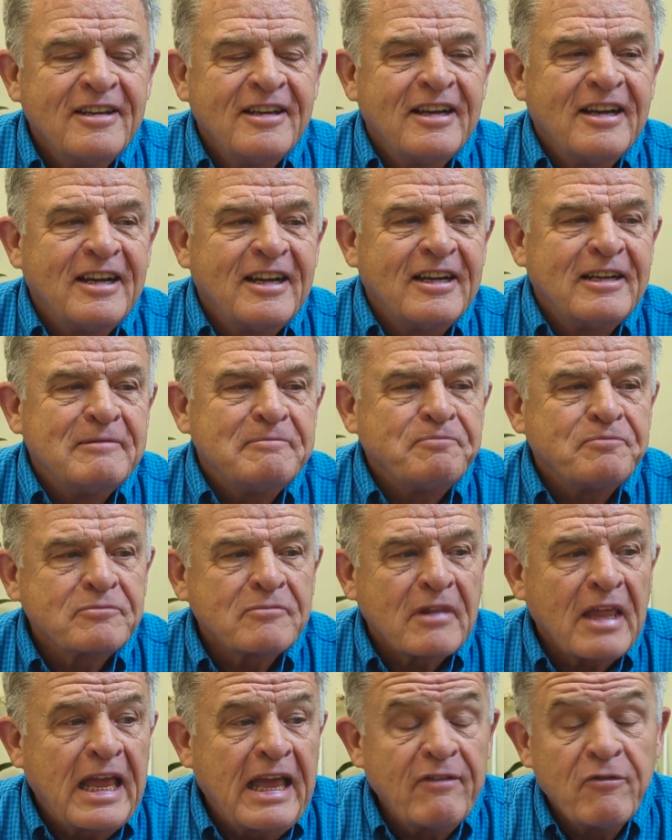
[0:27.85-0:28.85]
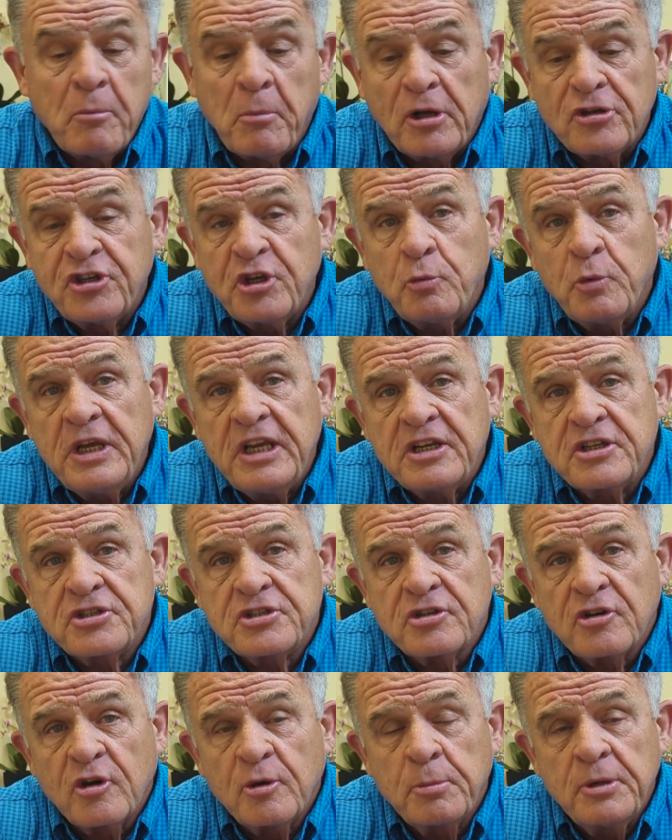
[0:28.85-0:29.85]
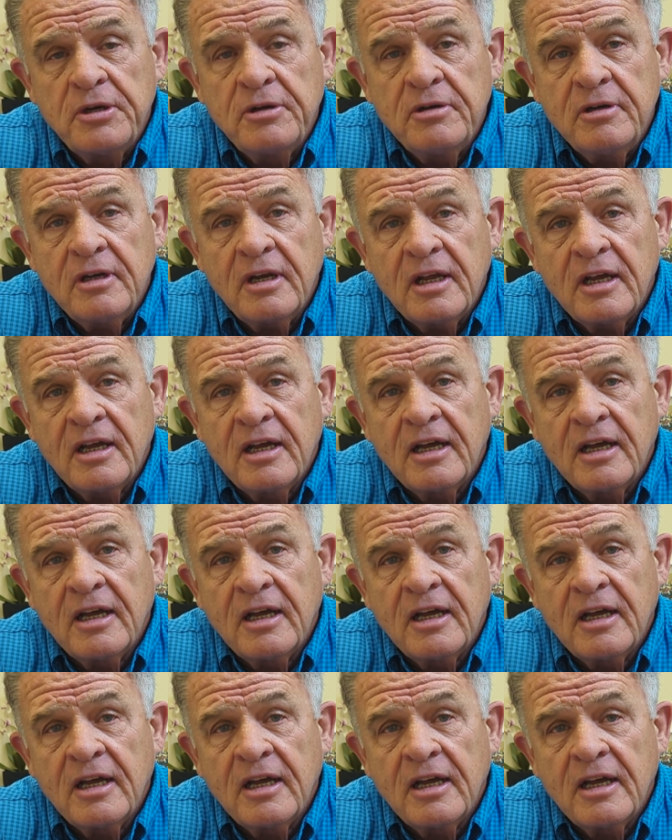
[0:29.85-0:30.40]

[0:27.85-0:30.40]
Have a multi-week sermon